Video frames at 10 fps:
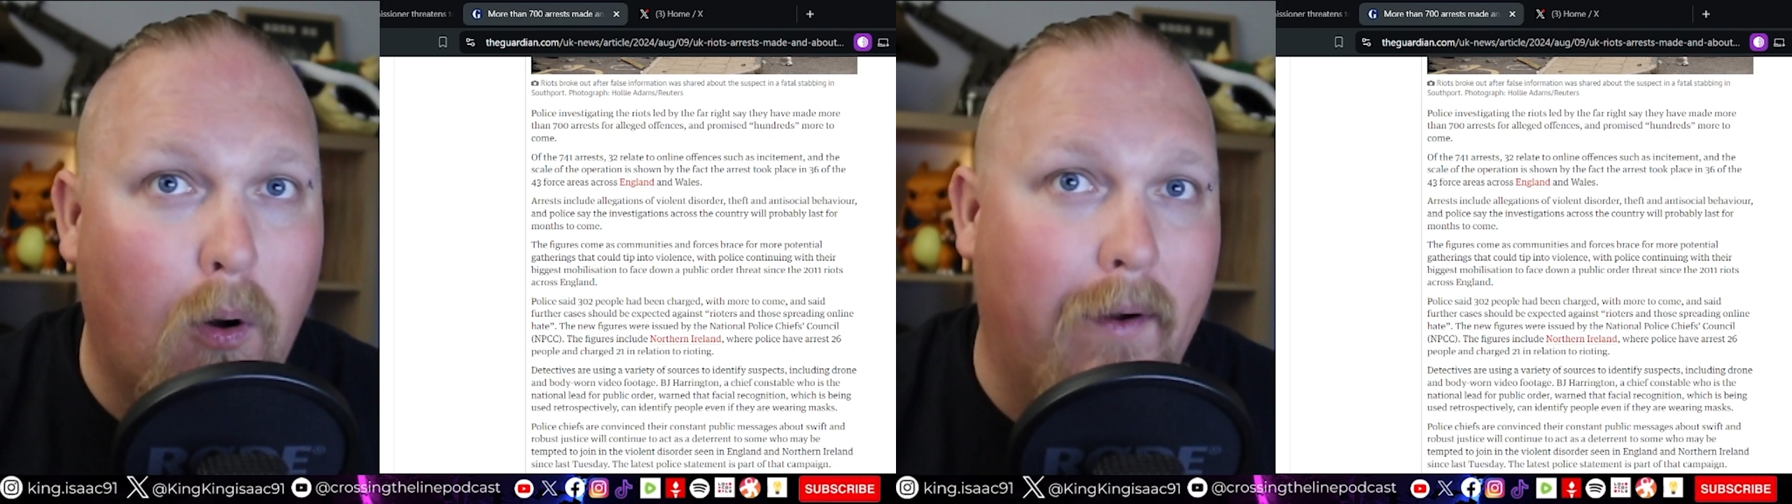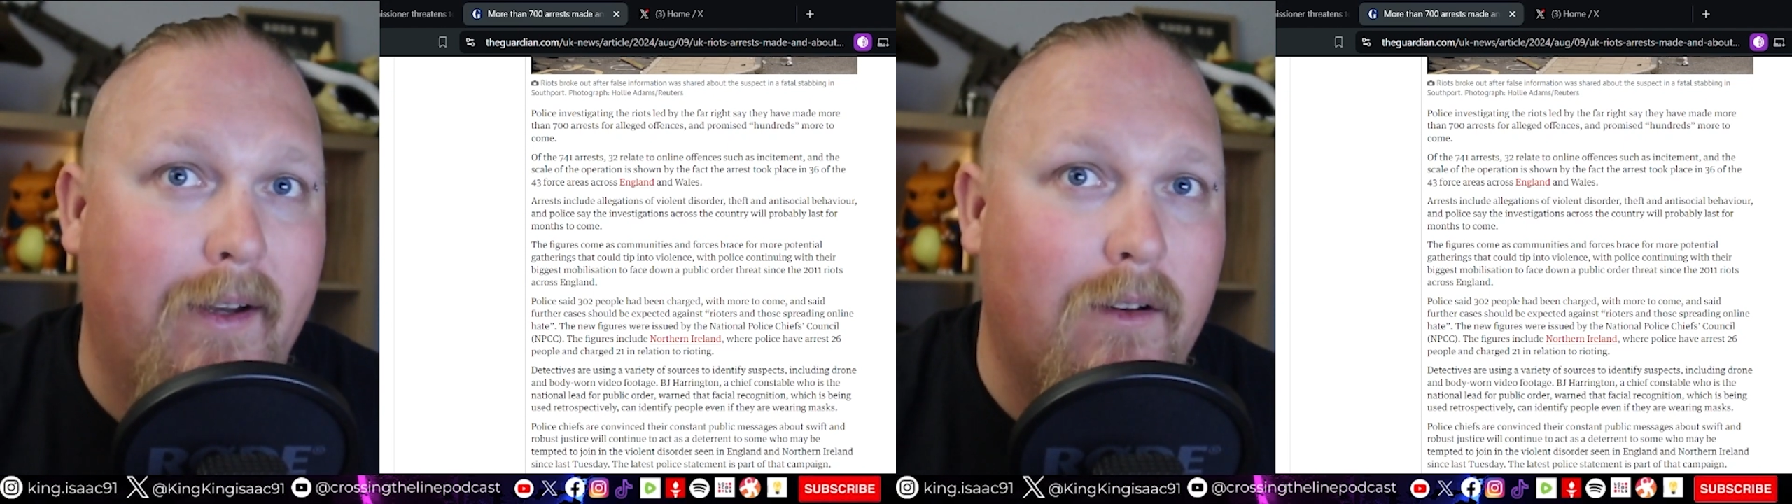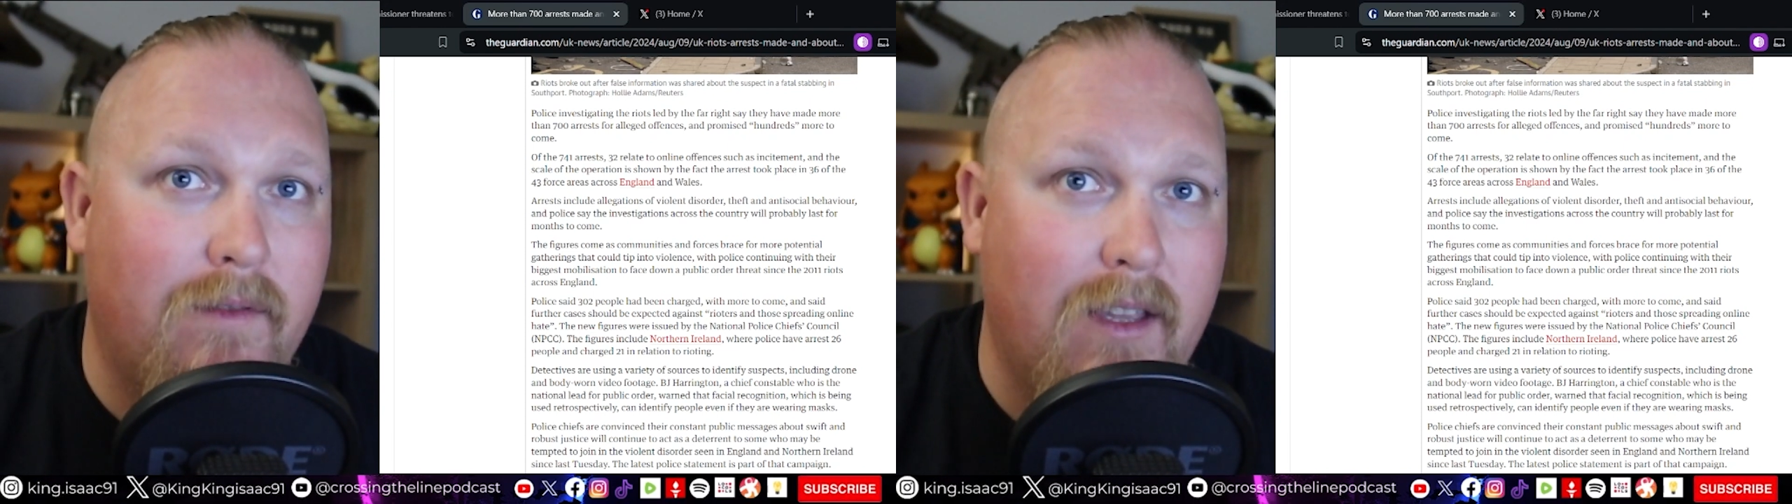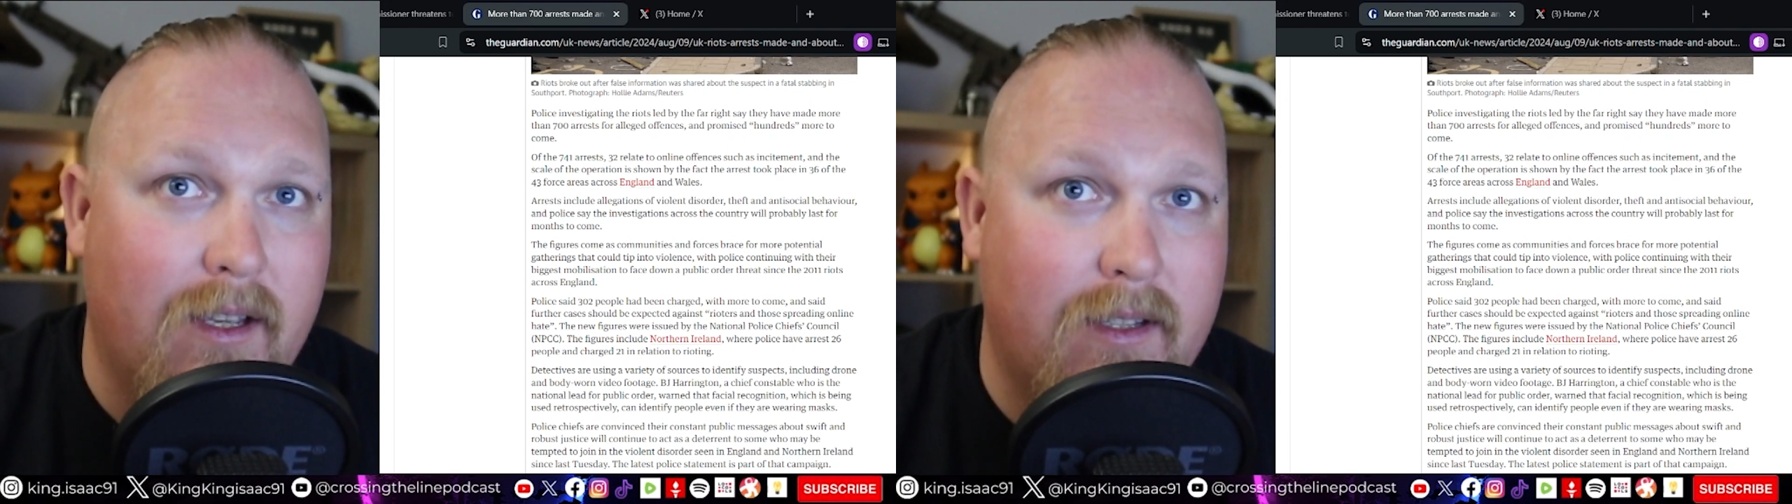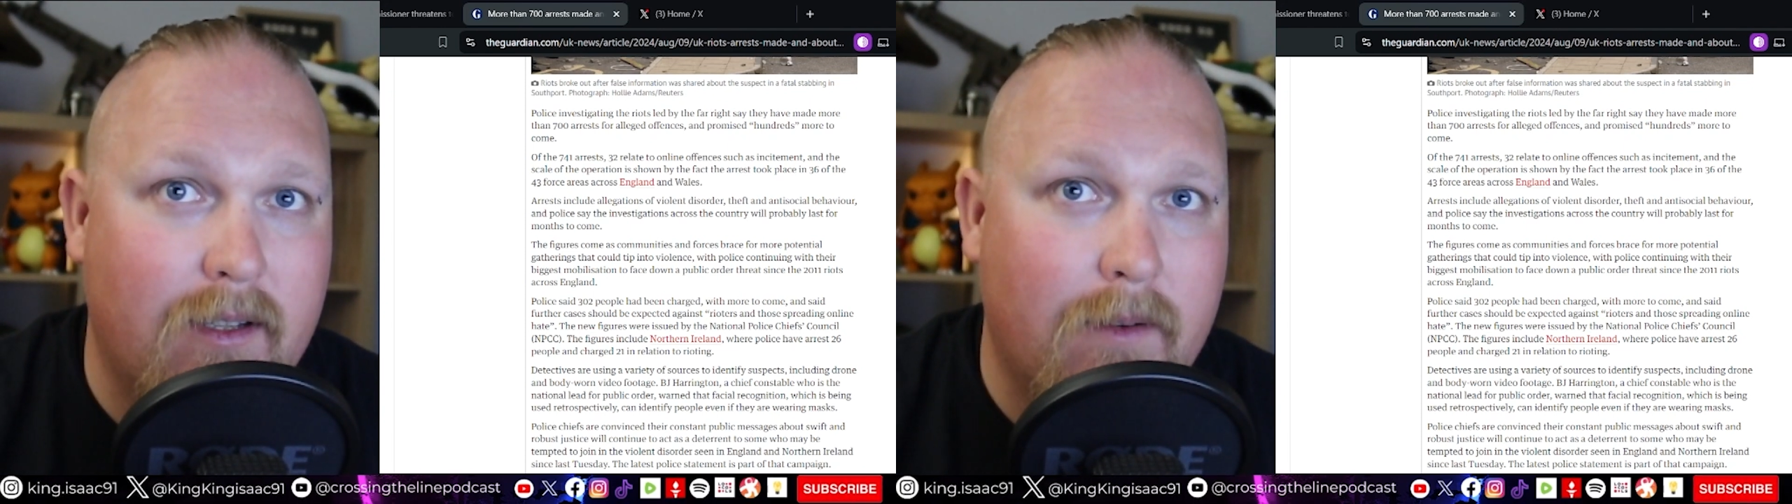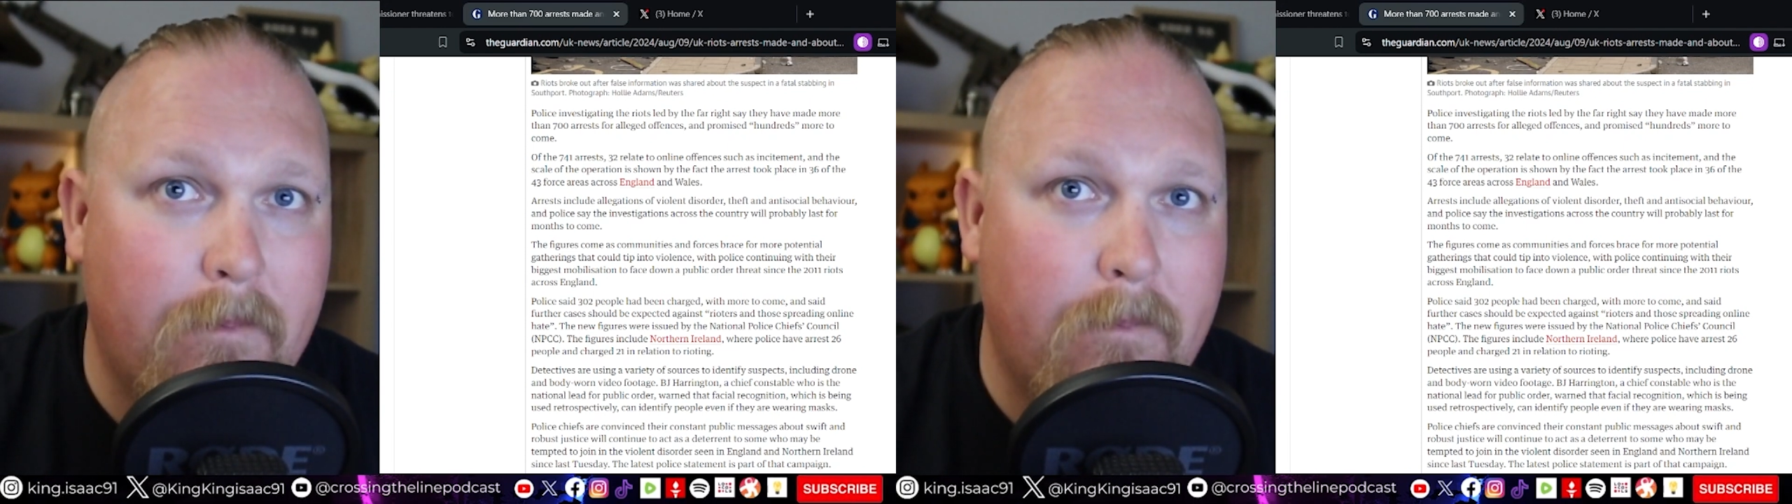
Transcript: point of this.